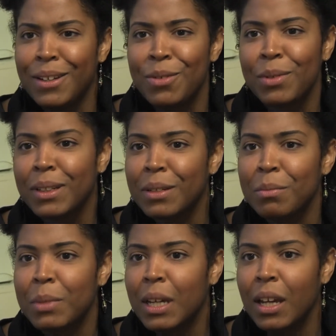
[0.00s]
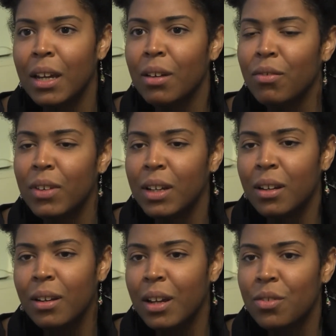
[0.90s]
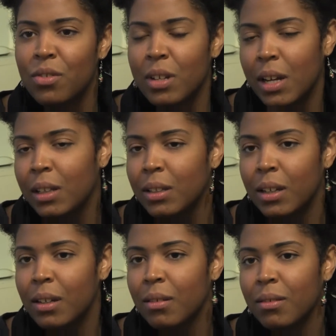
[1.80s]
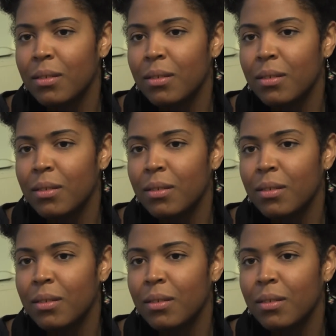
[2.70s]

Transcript: anyone can be of any nationality.